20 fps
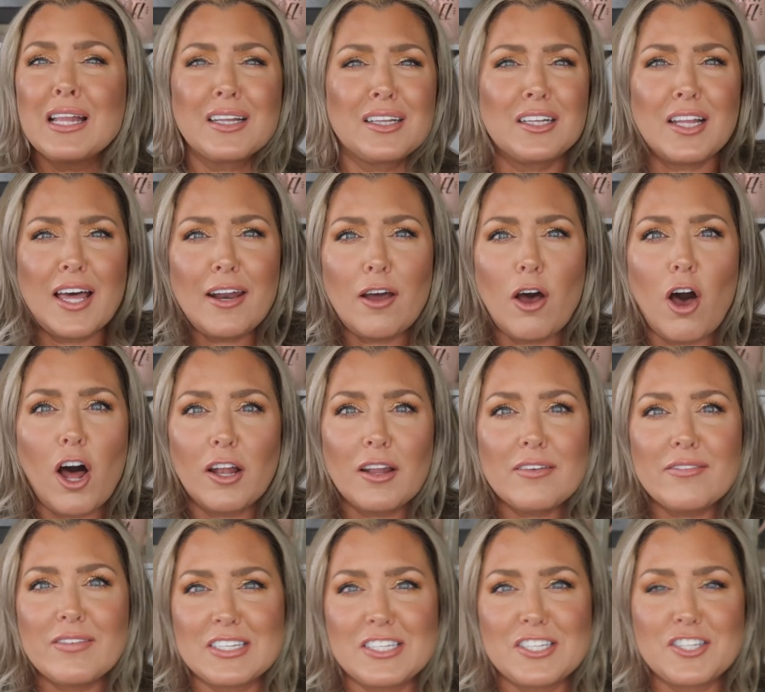Let all
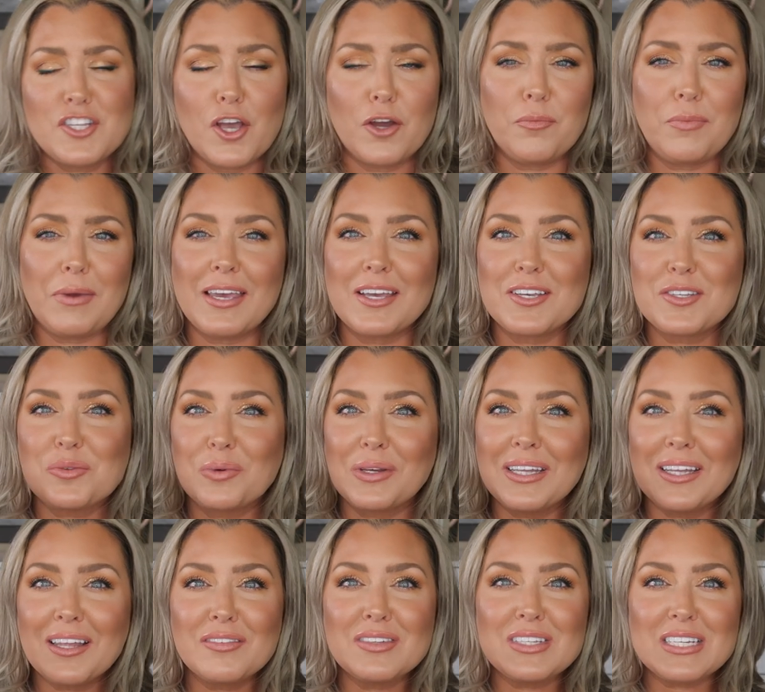of us know because we
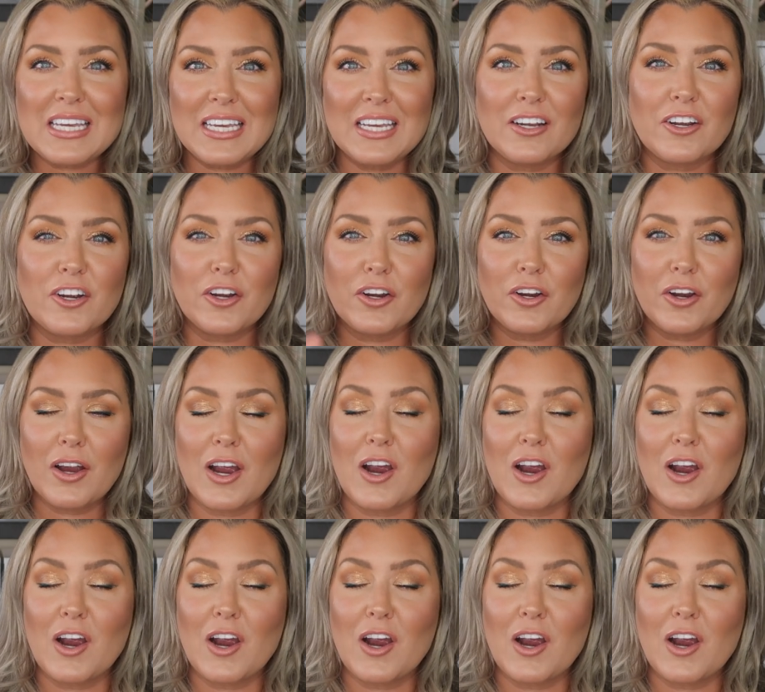love to hear,